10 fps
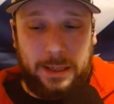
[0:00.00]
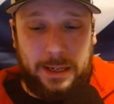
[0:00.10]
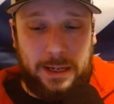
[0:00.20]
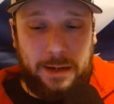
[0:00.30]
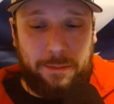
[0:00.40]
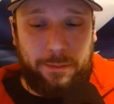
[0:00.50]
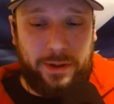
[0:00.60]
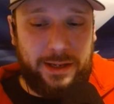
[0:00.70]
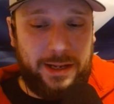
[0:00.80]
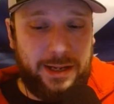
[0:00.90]

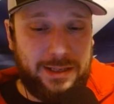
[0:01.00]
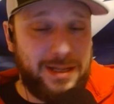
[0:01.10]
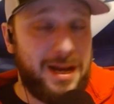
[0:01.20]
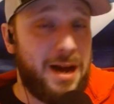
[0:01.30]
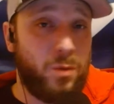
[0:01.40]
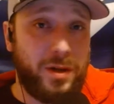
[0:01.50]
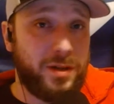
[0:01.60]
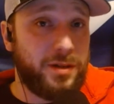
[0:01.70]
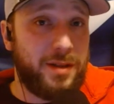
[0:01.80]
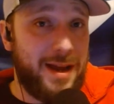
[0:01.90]
But he's not
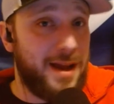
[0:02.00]
worth